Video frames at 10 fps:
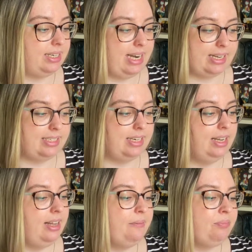Next.
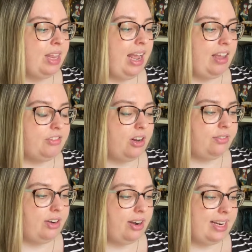After all, if you're not